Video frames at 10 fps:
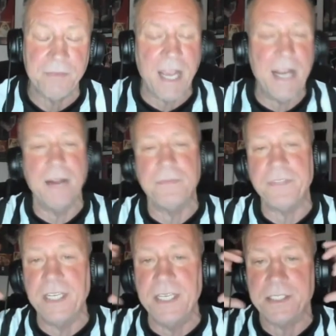right after
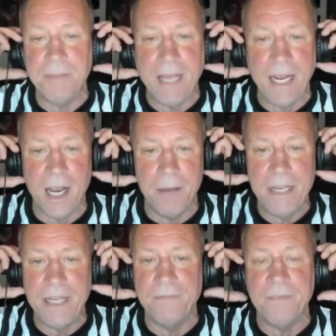this, man. I
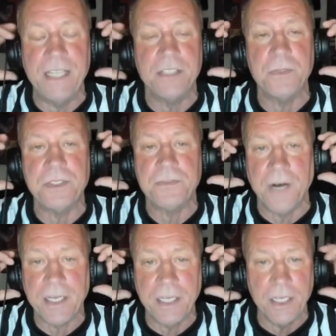mean, Vince was
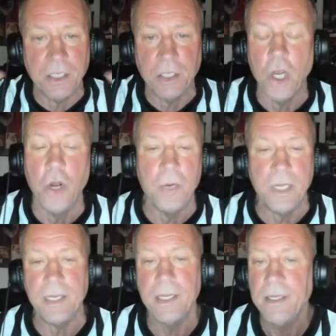fucking
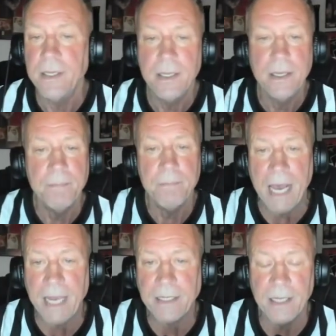unloaded
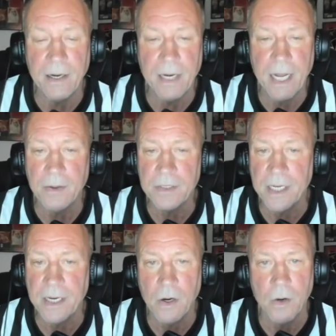back there, and I was
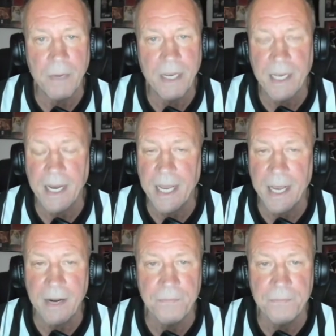like, oh, my God.
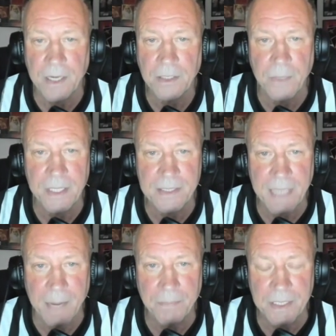What's he saying? How the fuck do I
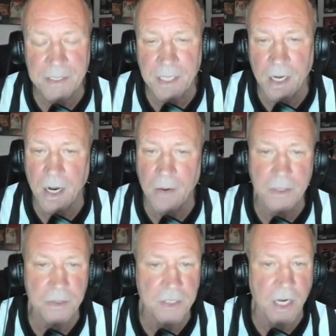stop this, y'all? What's
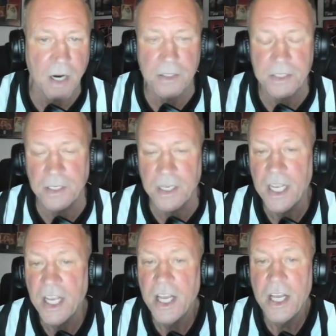he saying?
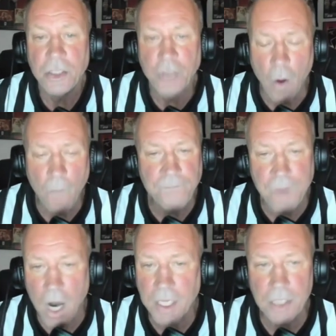Don't
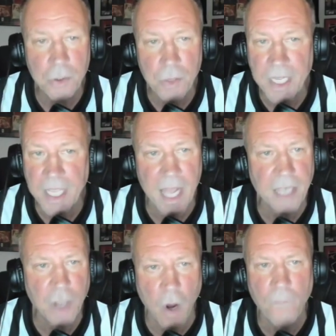fucking do it
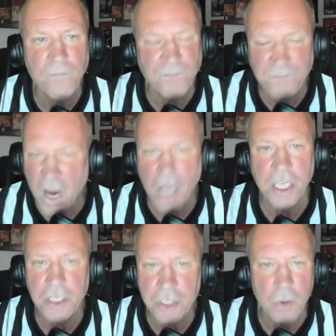again. Don't
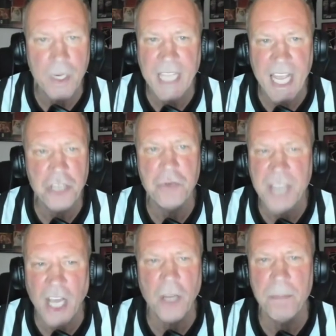fucking do it again. You
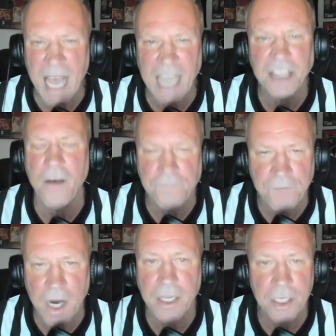tell him not to
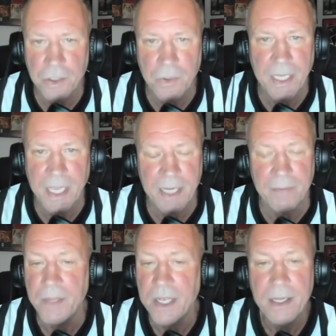fucking do it
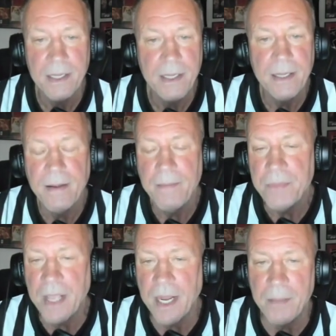again.
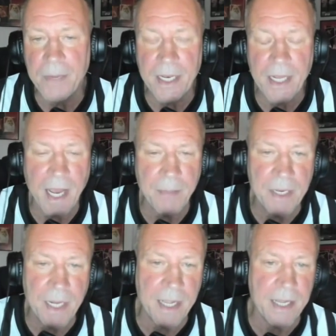And I
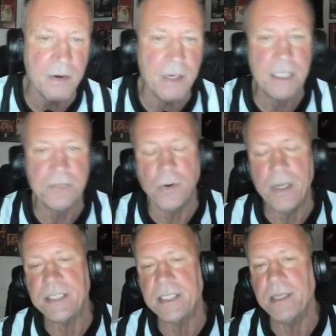mean, I hear his
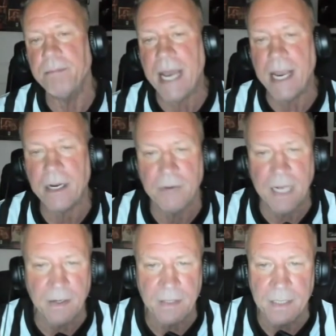voice in the
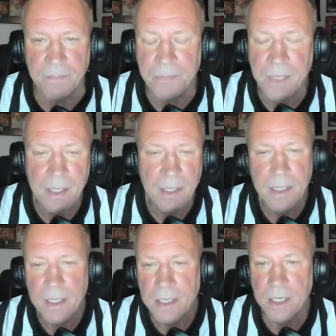background, and
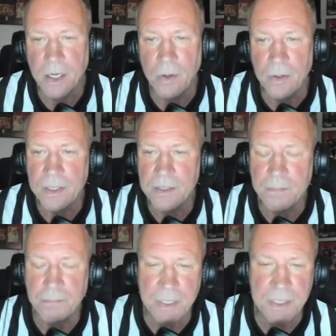you know,
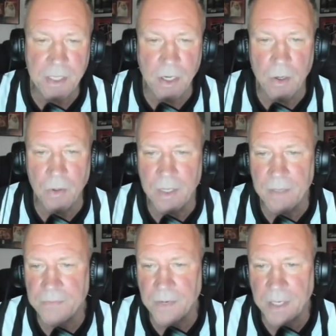Briscoe
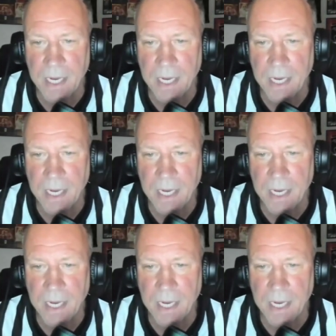and fucking